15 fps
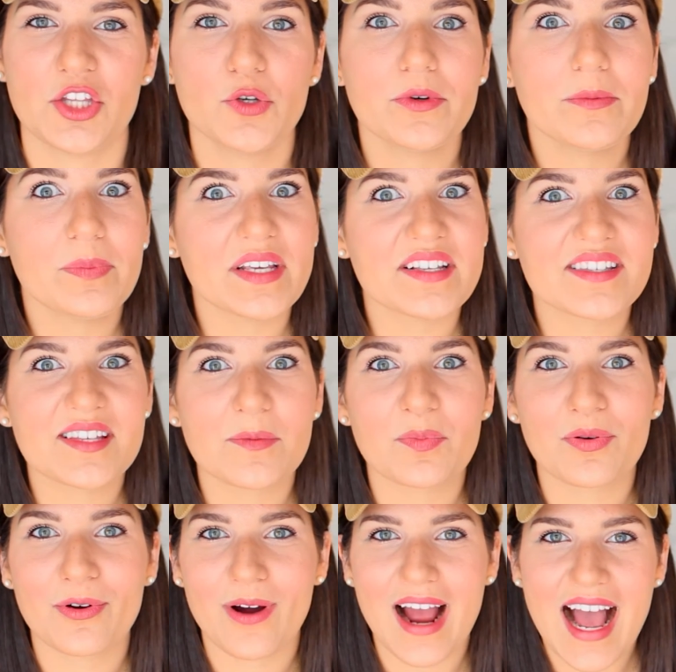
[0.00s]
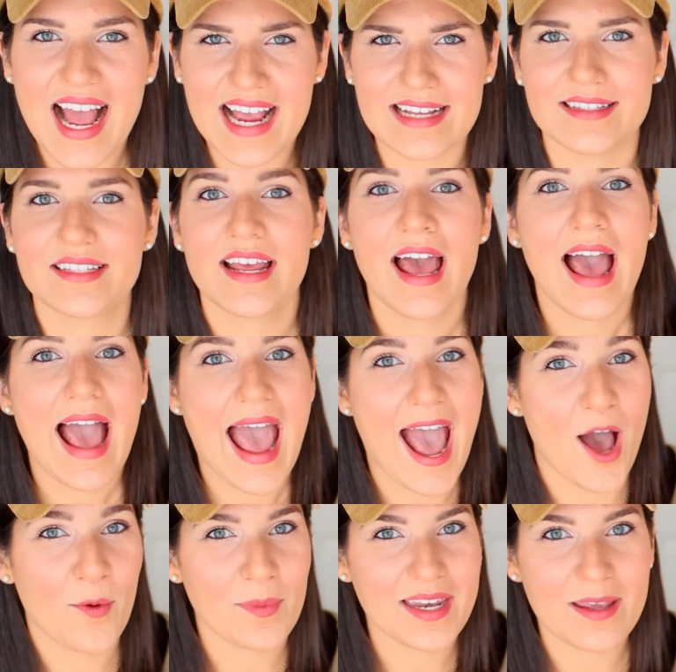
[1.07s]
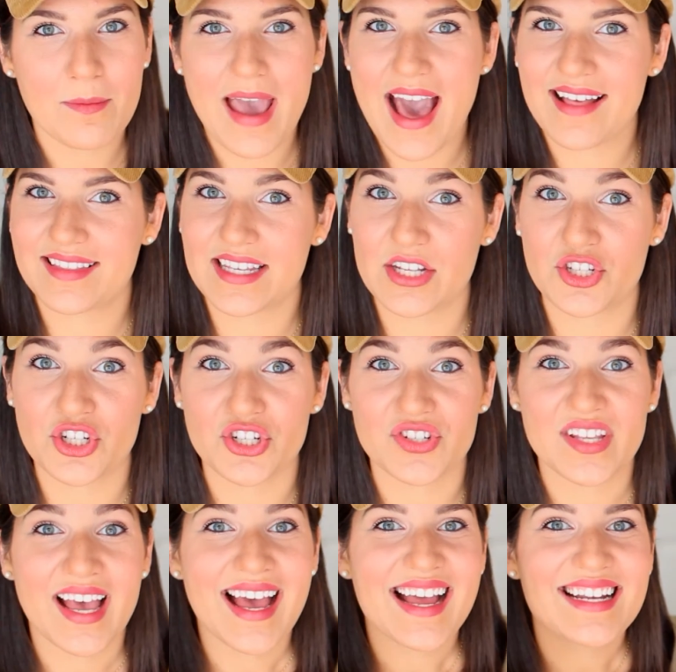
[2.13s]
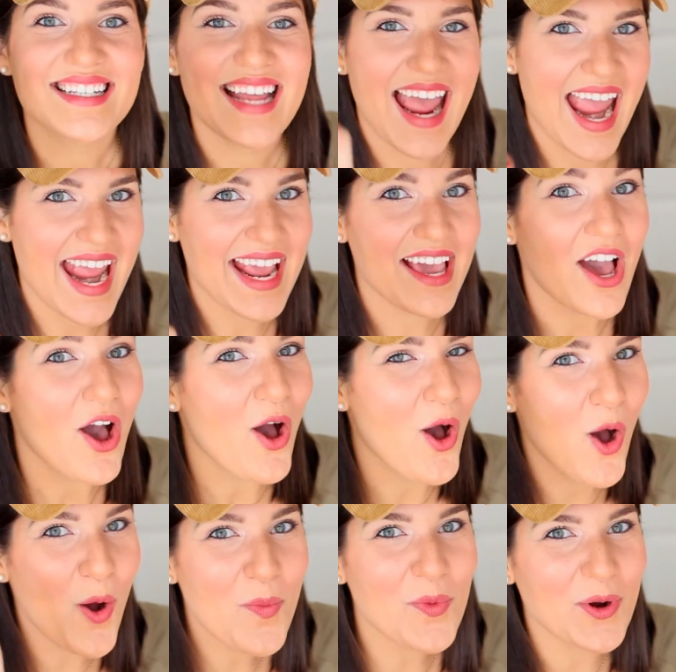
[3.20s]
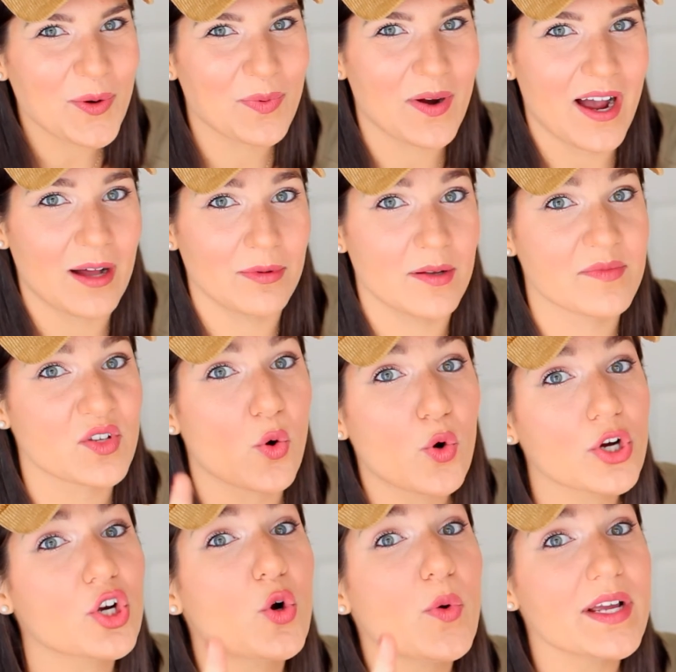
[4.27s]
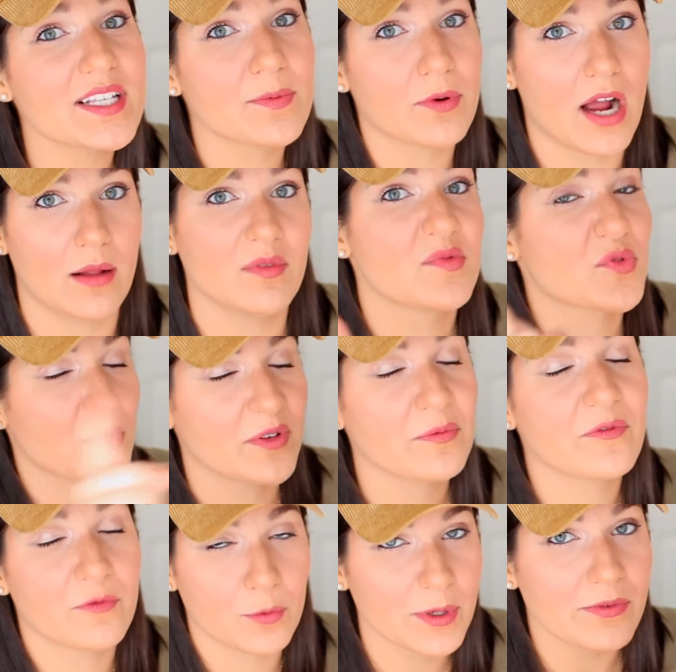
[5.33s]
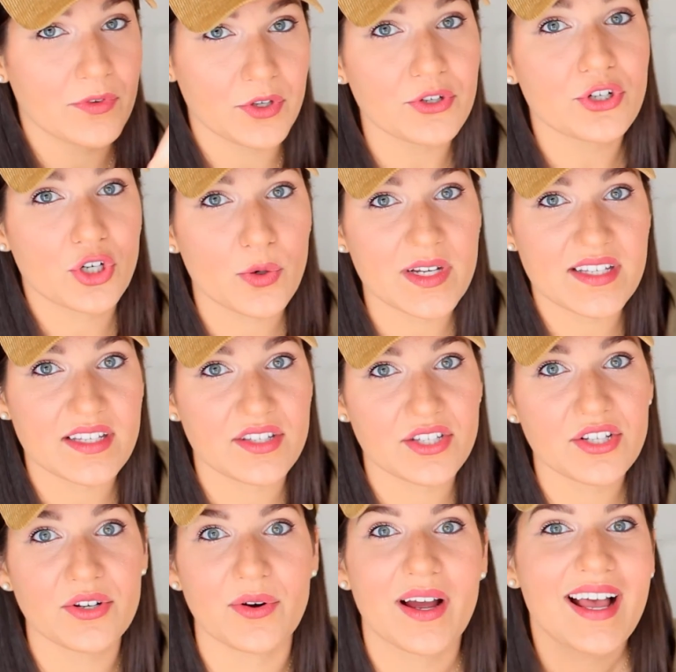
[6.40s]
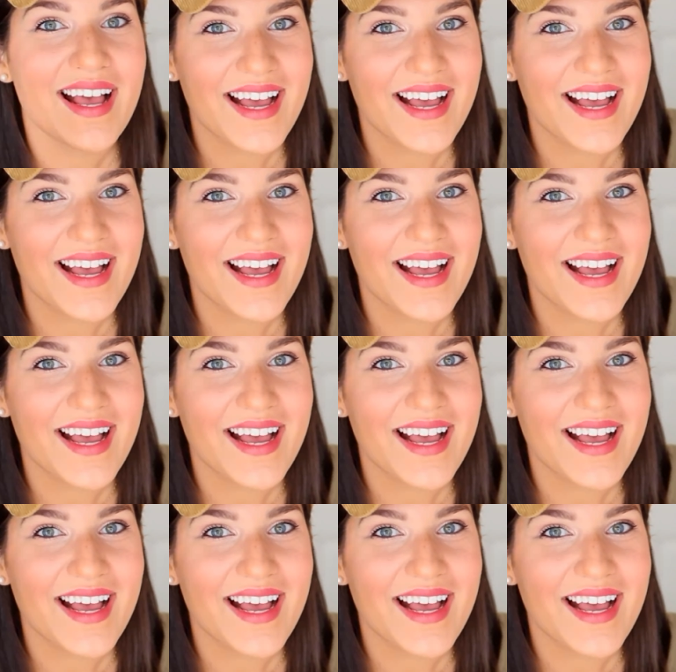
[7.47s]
You would be surprised how many math teachers take homework problems or quiz problems, review your quizzes too.